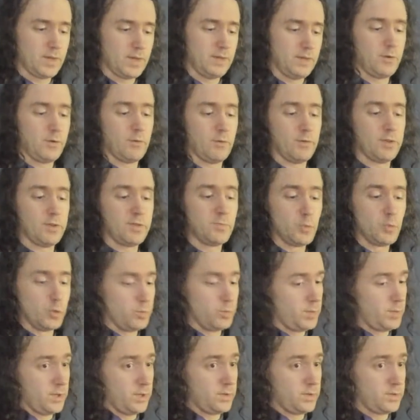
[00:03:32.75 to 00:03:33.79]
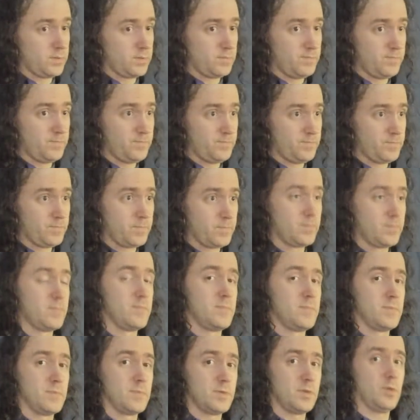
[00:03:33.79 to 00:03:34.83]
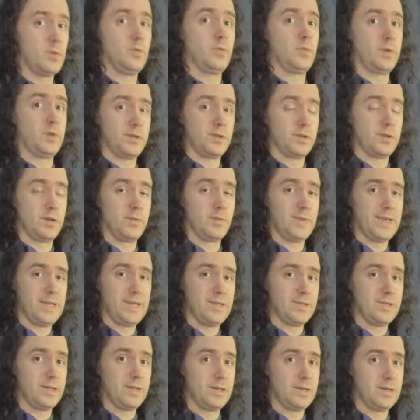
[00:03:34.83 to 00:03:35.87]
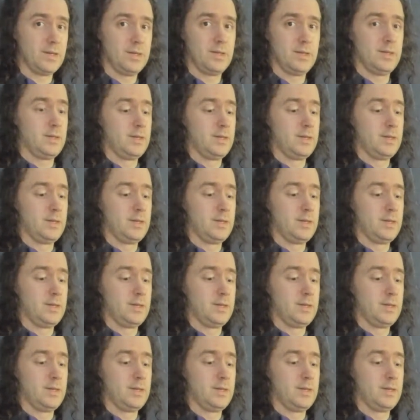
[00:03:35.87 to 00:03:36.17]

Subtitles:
If you have a small piece, don't think it's going to be easy.